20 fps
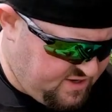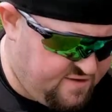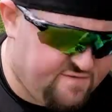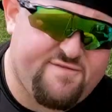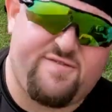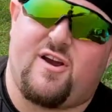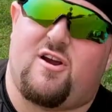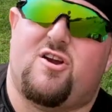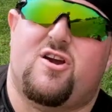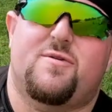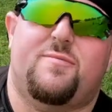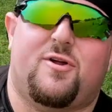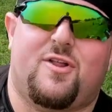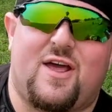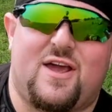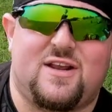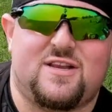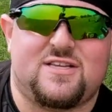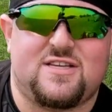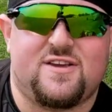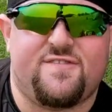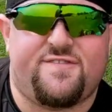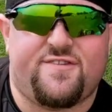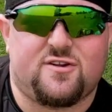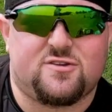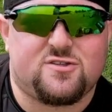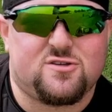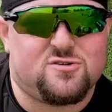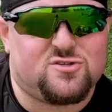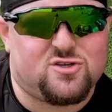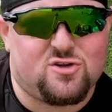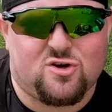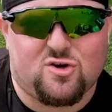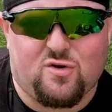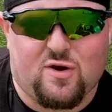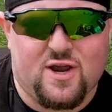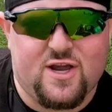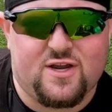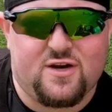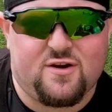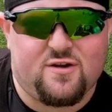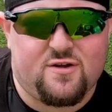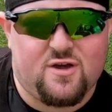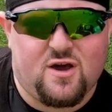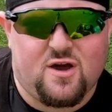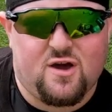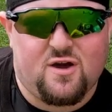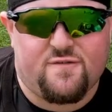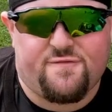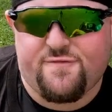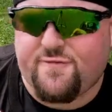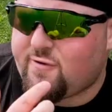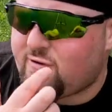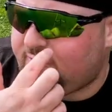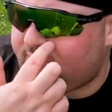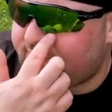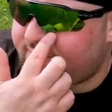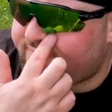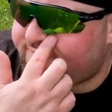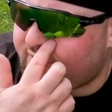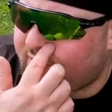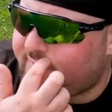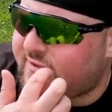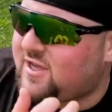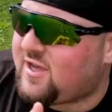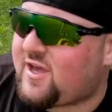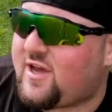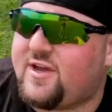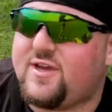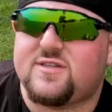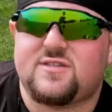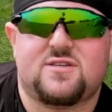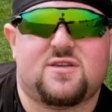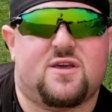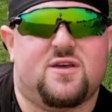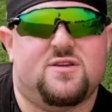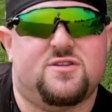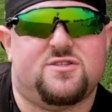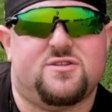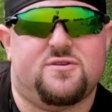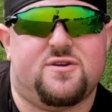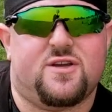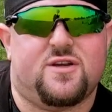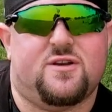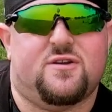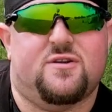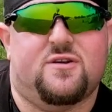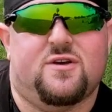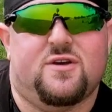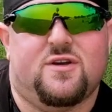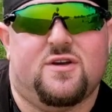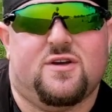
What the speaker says: Variable ND filters are great for filming kites because you can